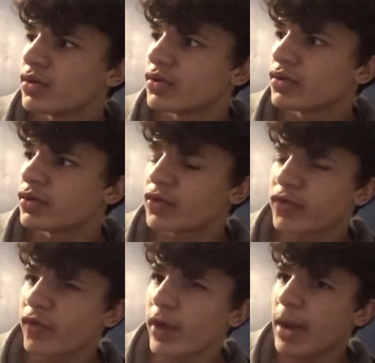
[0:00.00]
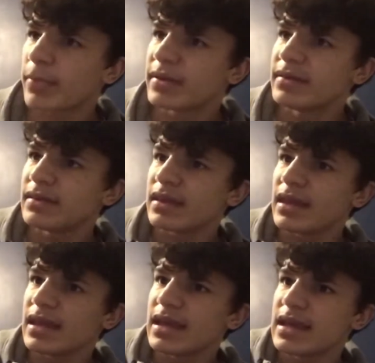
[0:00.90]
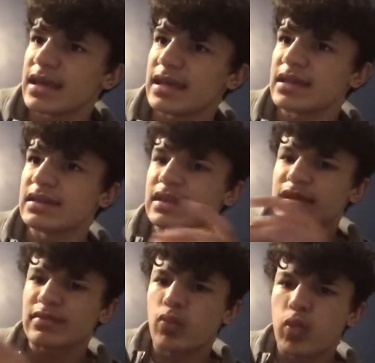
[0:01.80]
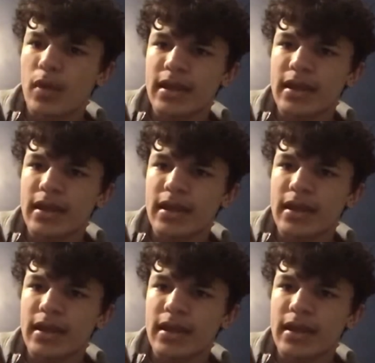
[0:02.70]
trapped in this weird,